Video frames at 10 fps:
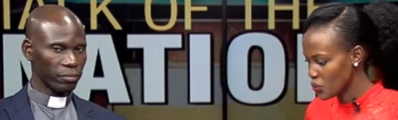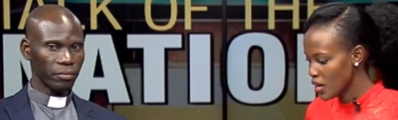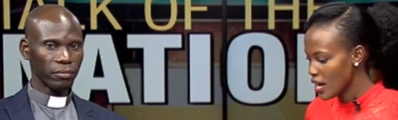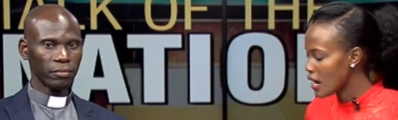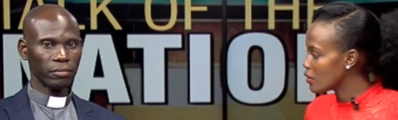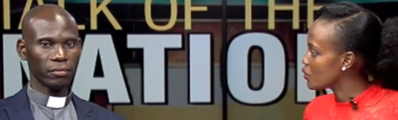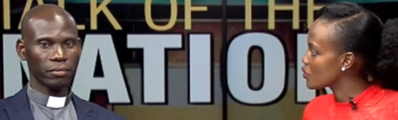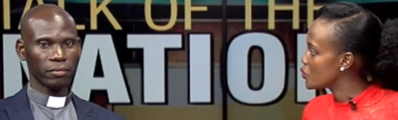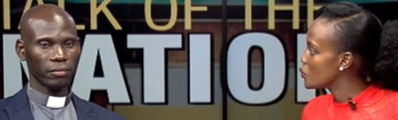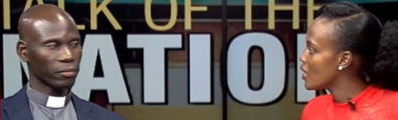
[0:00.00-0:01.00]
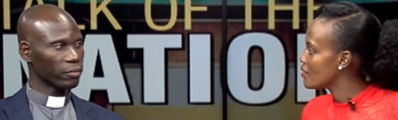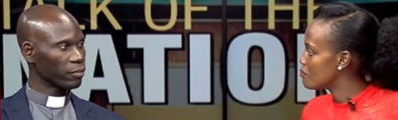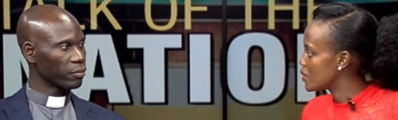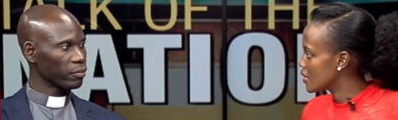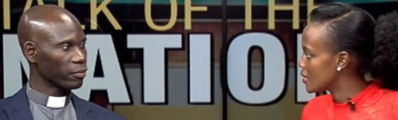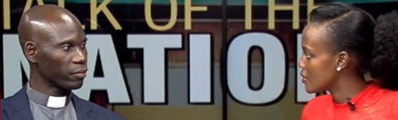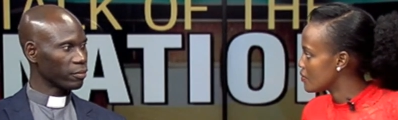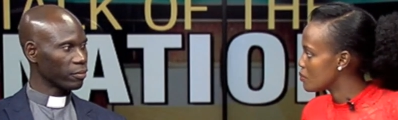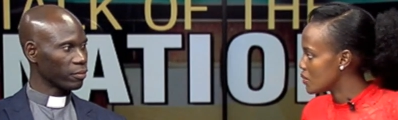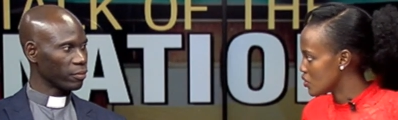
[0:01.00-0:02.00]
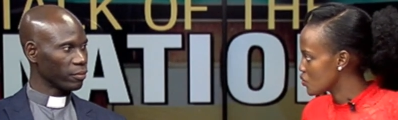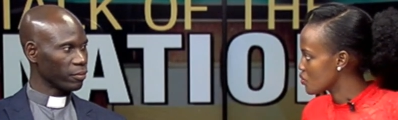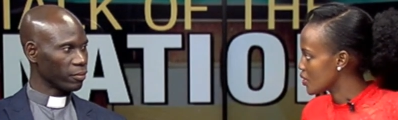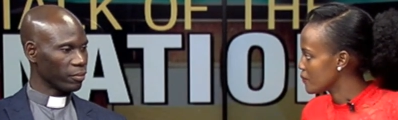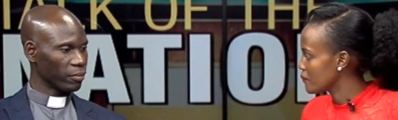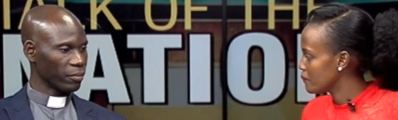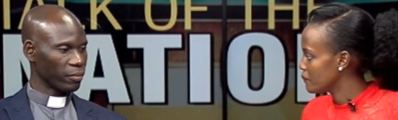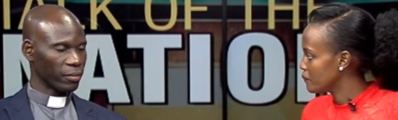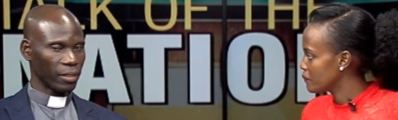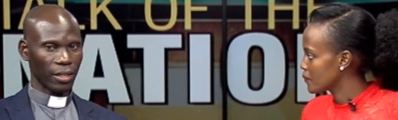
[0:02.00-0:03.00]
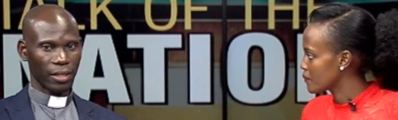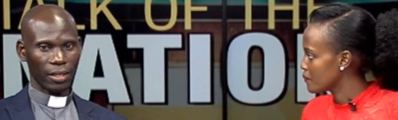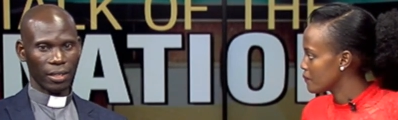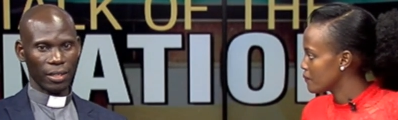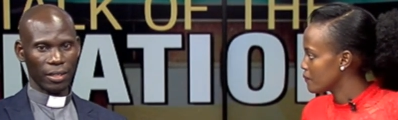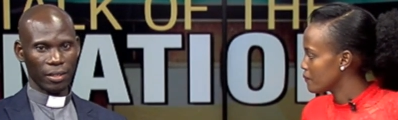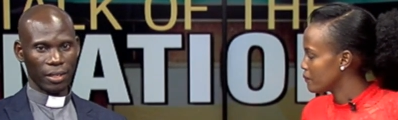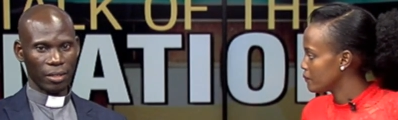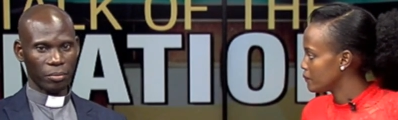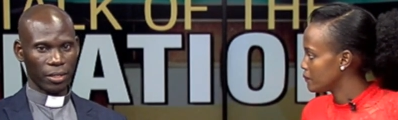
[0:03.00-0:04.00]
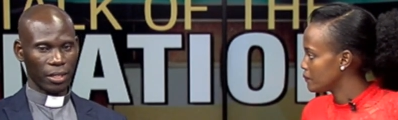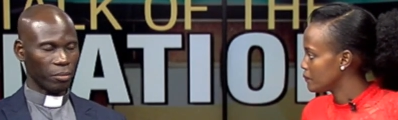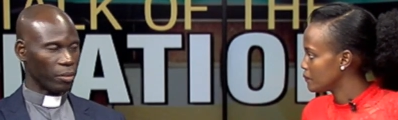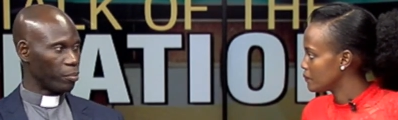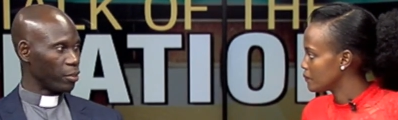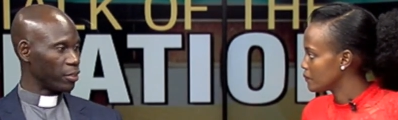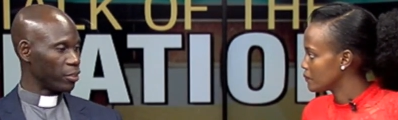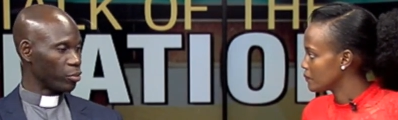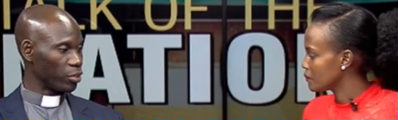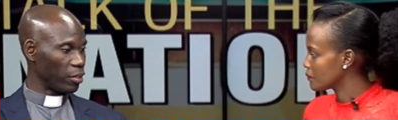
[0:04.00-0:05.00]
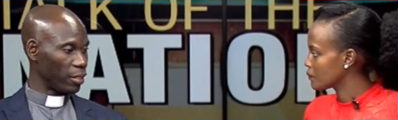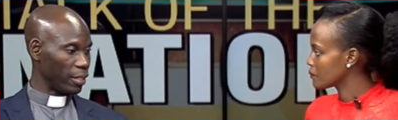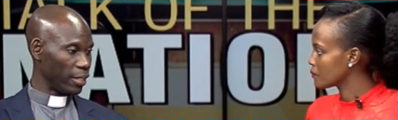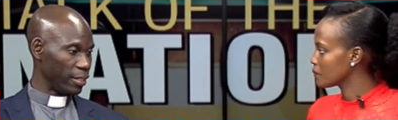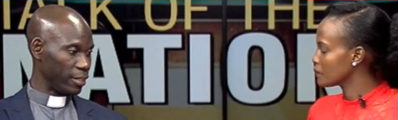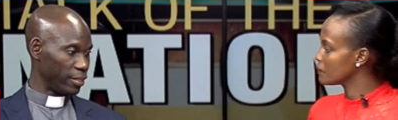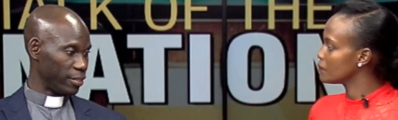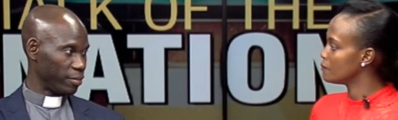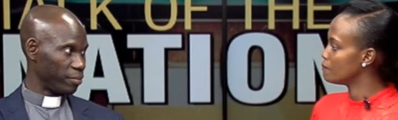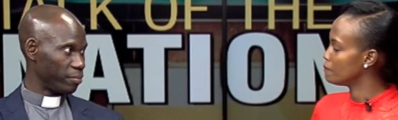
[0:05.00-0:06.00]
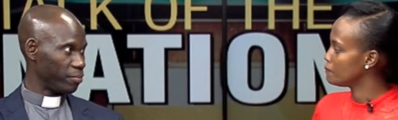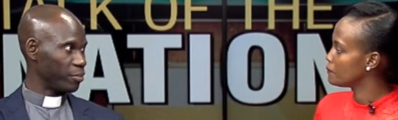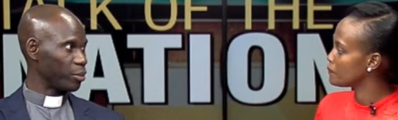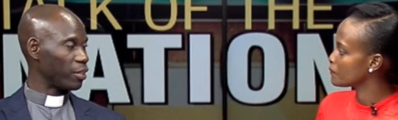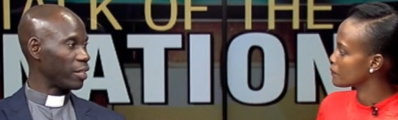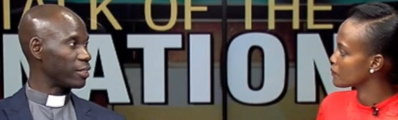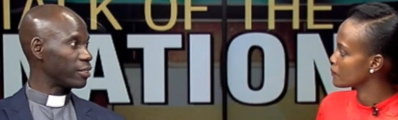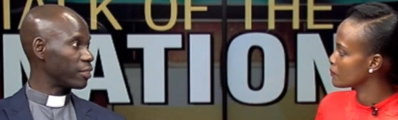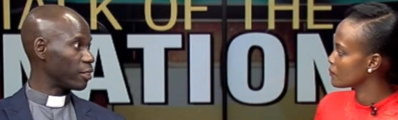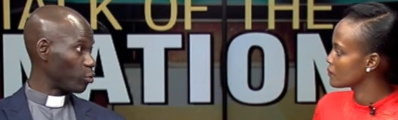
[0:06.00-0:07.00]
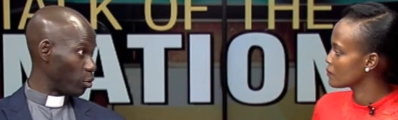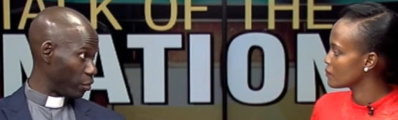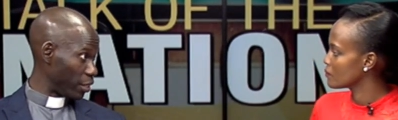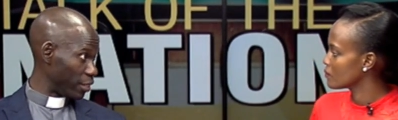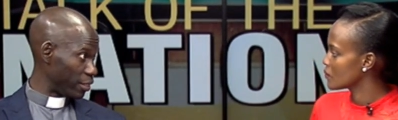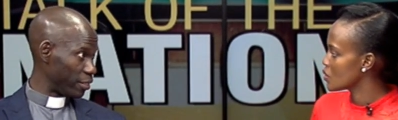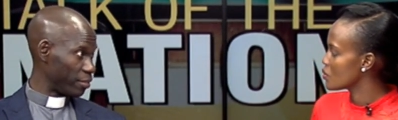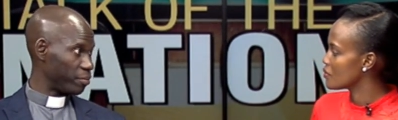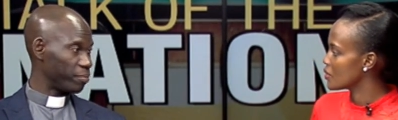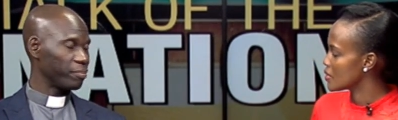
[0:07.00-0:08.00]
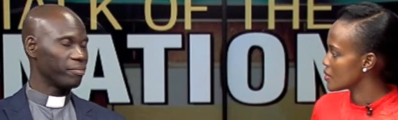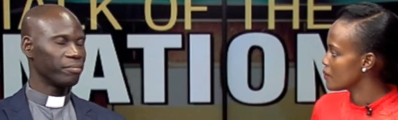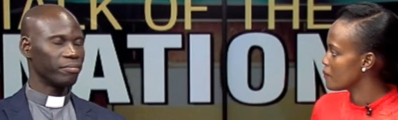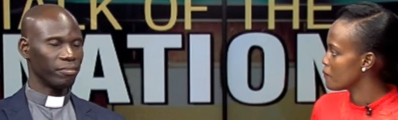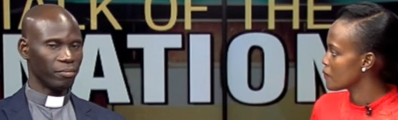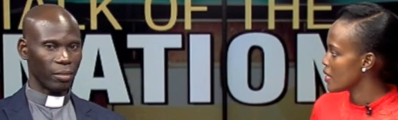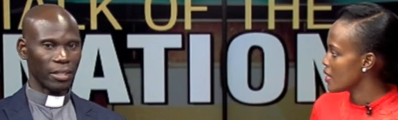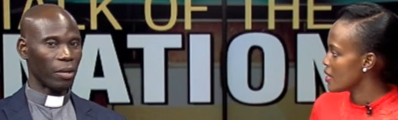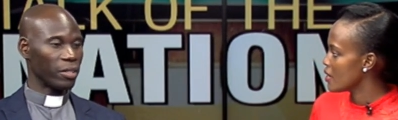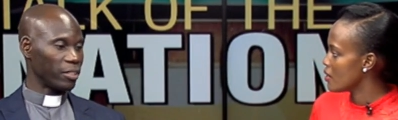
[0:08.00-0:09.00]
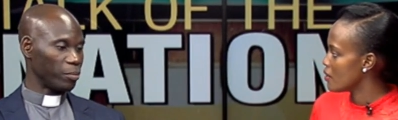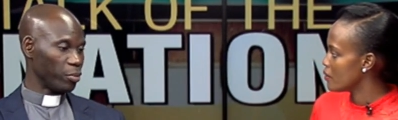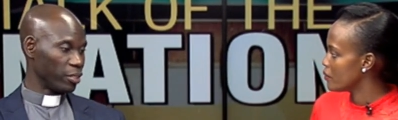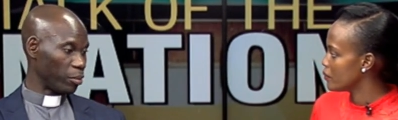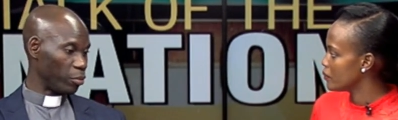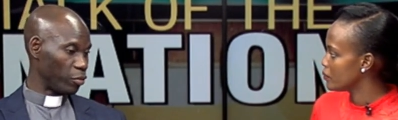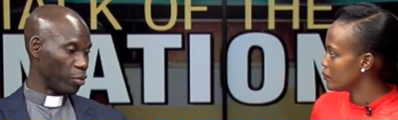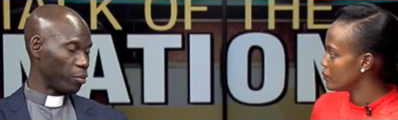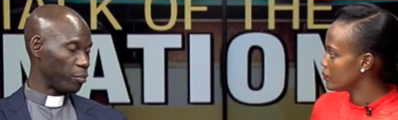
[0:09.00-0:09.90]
Speaker 1: by asking you how long you have been in the ministry.
Speaker 2: Uh, I became a priest in 2008, mm. so that's 12 years. 12 years. Mm, but I was a